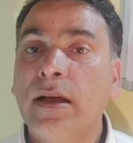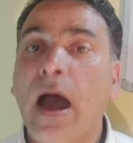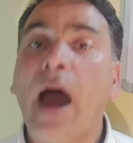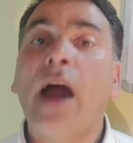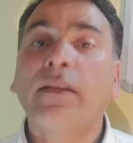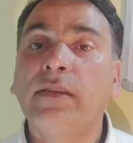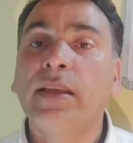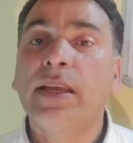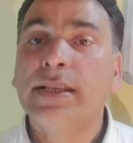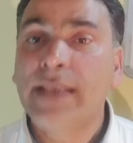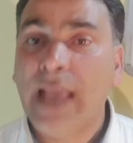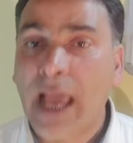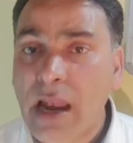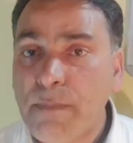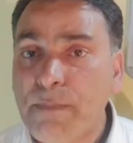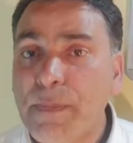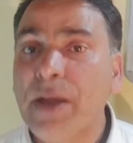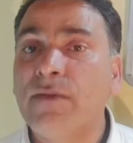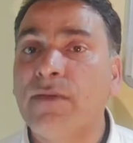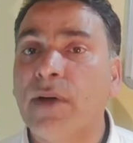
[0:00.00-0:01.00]
Are these
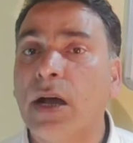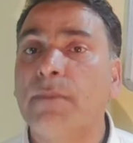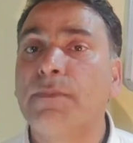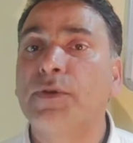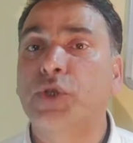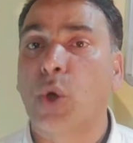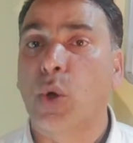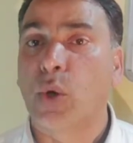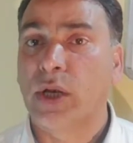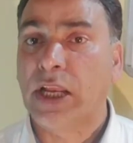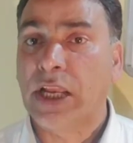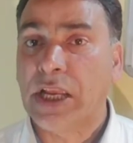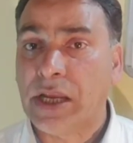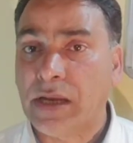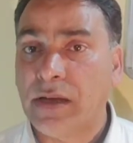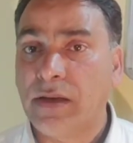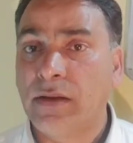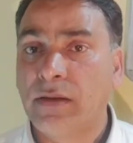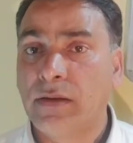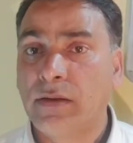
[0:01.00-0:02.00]
helping verbs
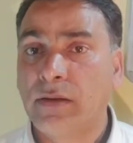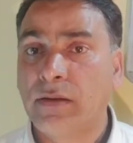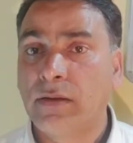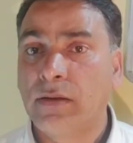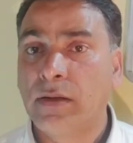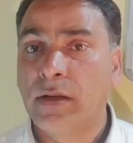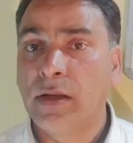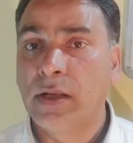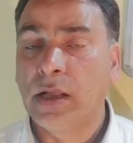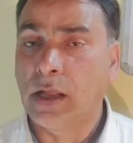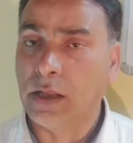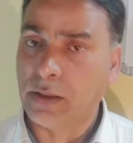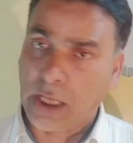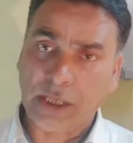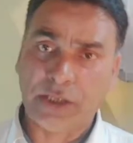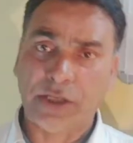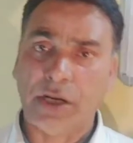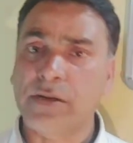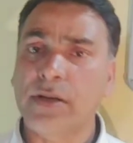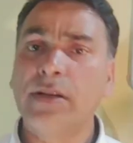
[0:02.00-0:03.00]
only?
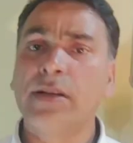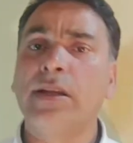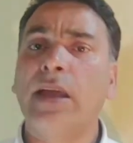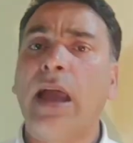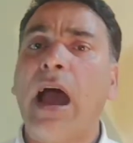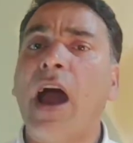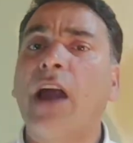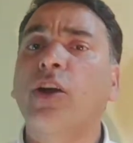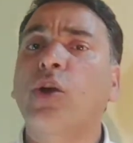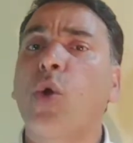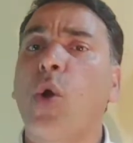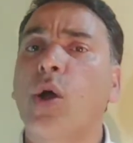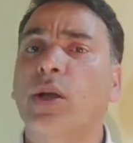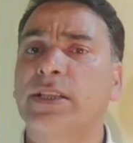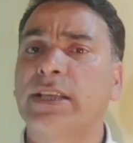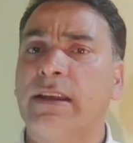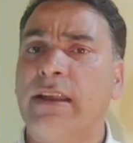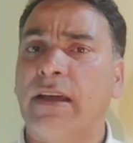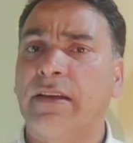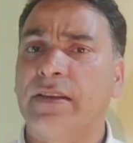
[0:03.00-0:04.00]
They certainly are
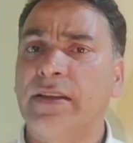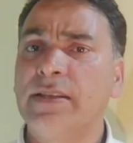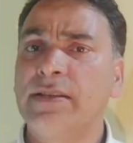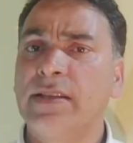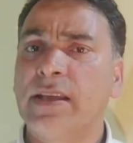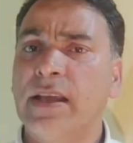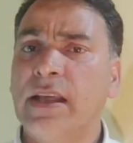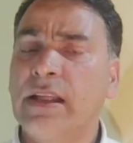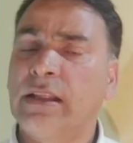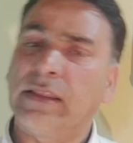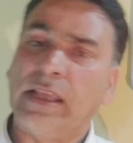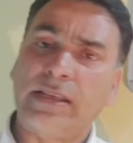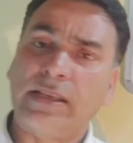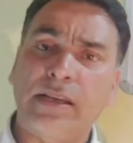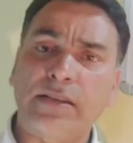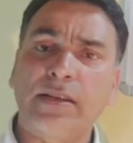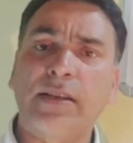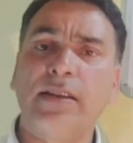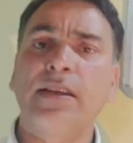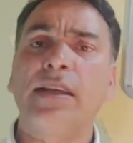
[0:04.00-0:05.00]
auxiliaries. They
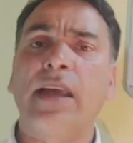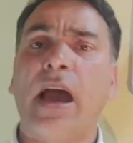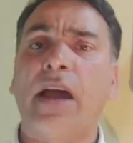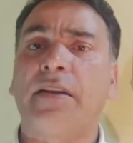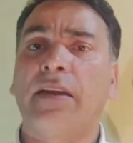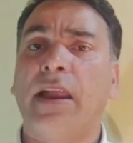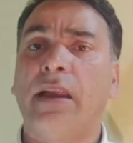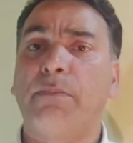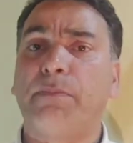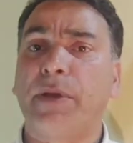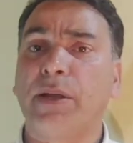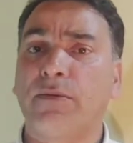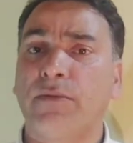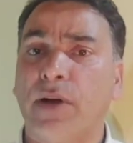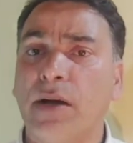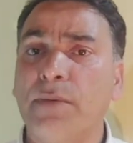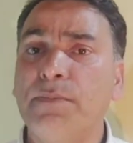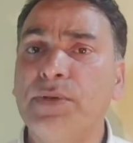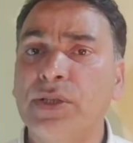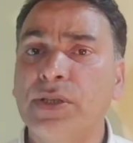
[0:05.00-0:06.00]
certainly are helping
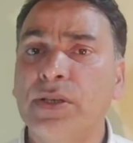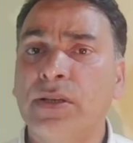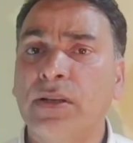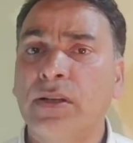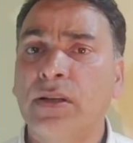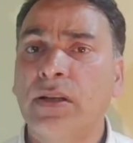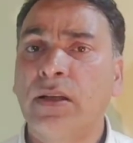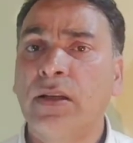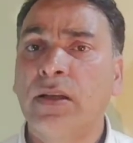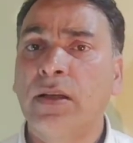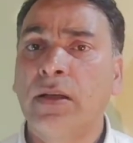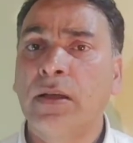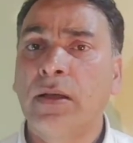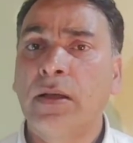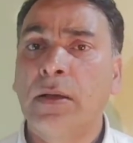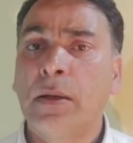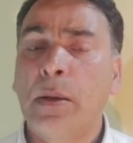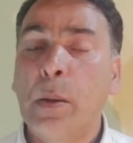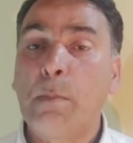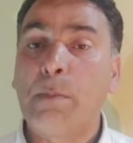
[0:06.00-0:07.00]
verbs,
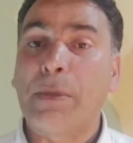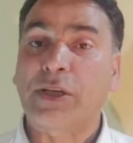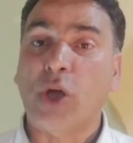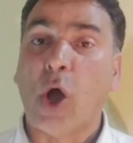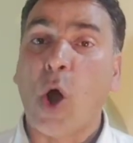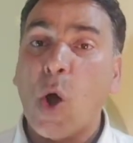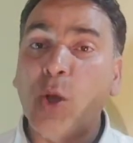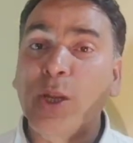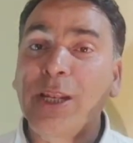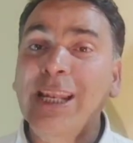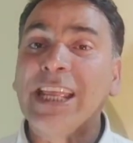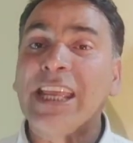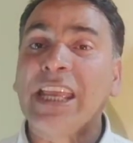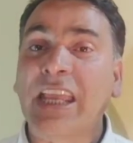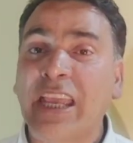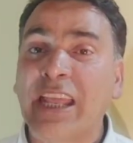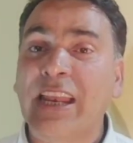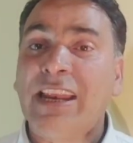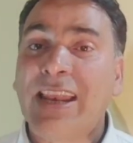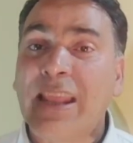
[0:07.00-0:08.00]
but
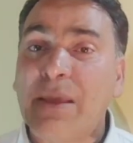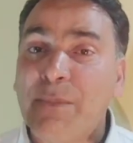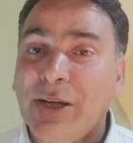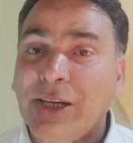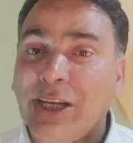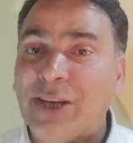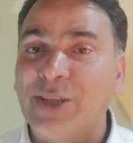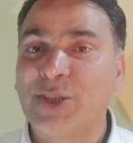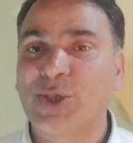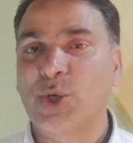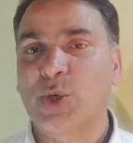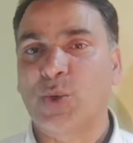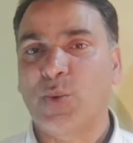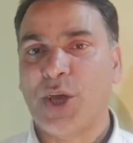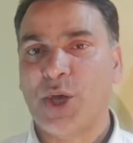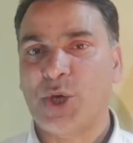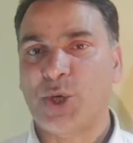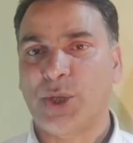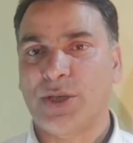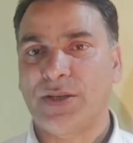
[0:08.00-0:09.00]
only in limited
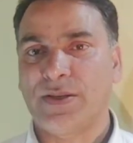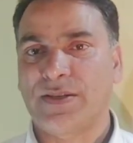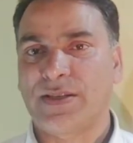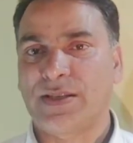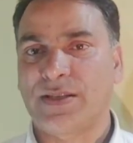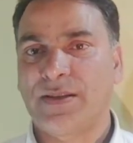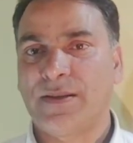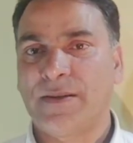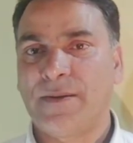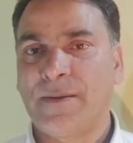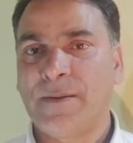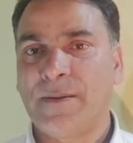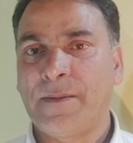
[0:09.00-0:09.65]
situations.